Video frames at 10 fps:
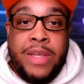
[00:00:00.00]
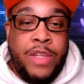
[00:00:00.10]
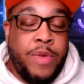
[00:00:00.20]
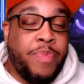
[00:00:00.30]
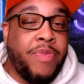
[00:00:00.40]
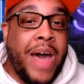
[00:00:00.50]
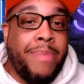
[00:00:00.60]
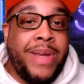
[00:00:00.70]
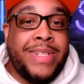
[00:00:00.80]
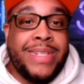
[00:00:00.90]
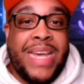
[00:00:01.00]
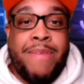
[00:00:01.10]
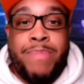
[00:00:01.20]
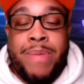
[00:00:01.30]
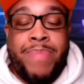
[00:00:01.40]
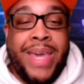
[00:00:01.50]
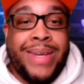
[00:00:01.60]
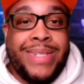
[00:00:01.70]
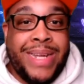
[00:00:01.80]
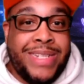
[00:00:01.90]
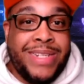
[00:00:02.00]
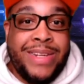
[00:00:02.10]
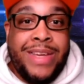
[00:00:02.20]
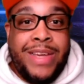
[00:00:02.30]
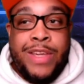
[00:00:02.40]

You probably just haven't been paying attention.